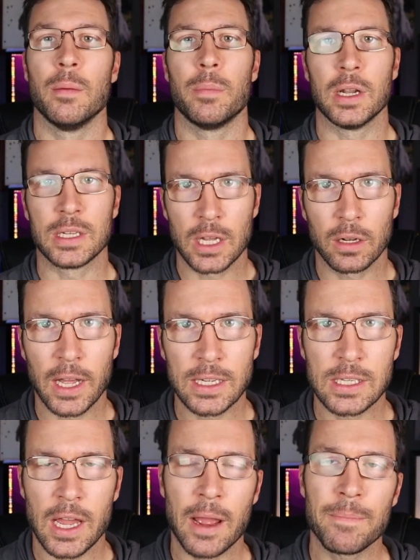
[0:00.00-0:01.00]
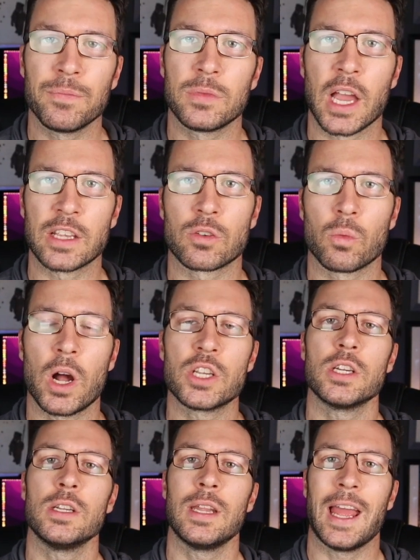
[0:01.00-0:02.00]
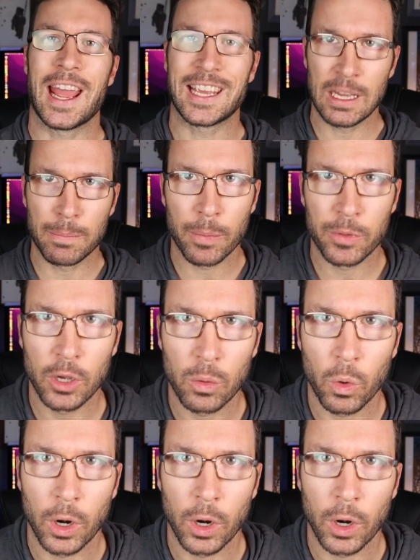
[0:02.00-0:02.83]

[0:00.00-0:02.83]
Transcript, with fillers: But until next time, thanks for watching and keep up the good